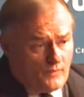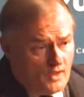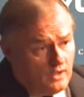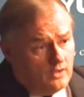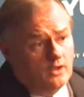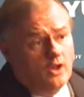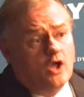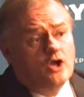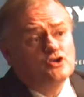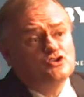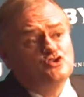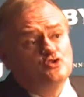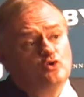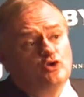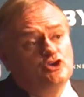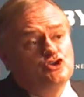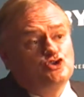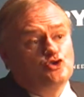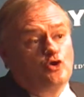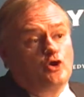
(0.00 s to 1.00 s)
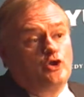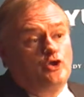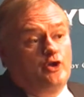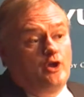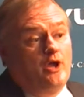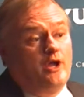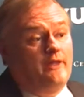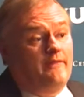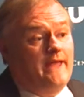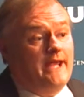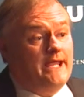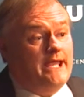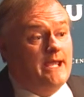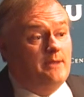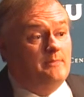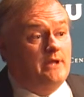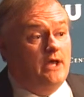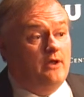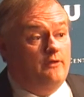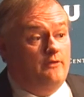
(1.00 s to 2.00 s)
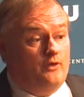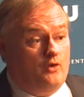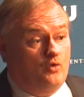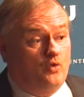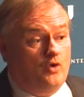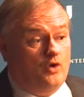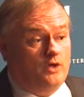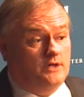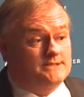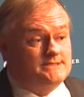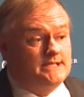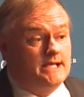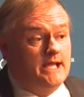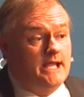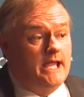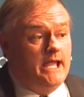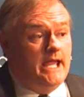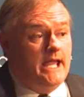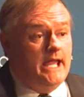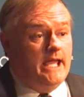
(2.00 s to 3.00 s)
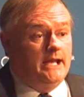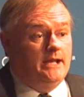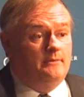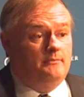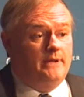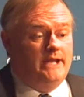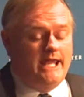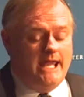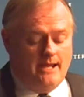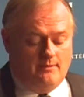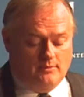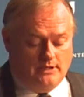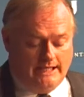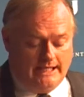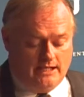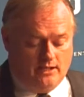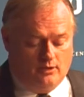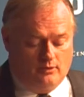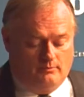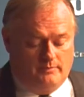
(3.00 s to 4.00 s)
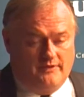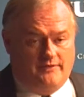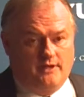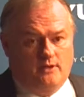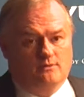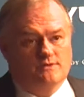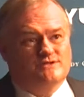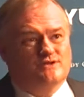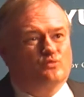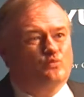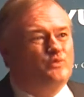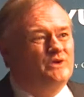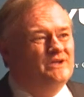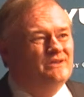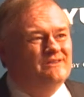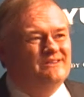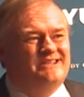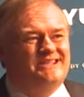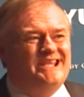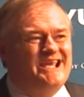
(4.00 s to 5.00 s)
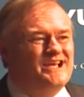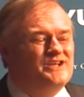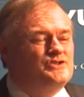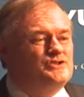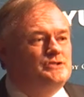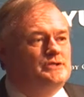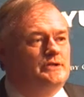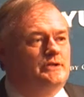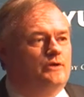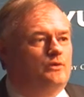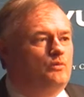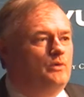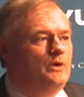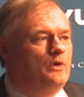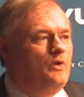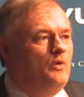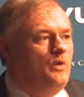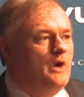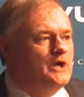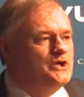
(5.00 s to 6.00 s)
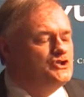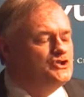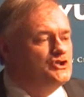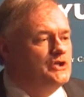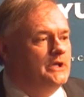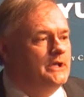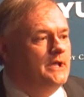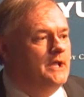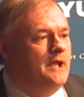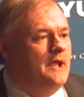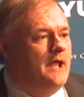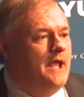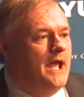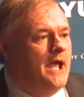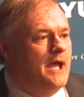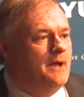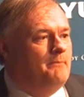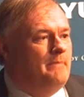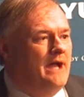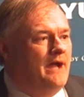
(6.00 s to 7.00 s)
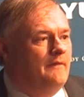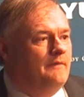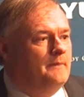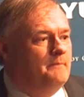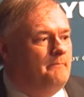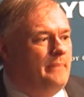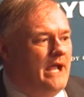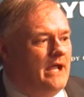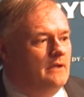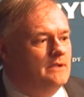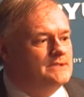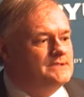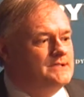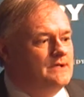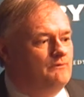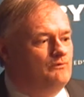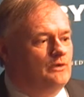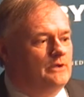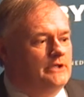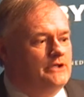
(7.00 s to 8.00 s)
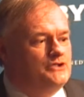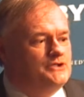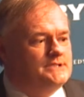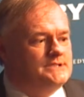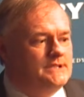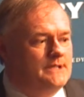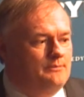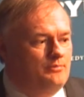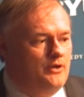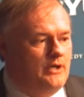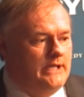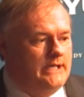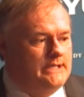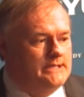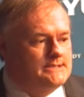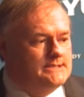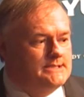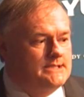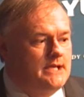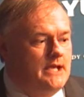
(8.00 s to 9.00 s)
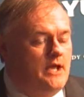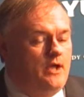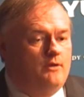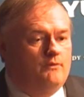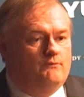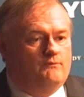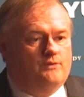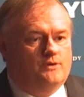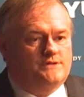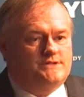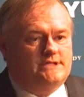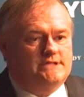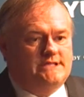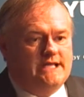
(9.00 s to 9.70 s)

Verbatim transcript: Long story short, you know how that came down in the courts, and it became legal. But there was a real tension and a real question about the balance of religious liberties versus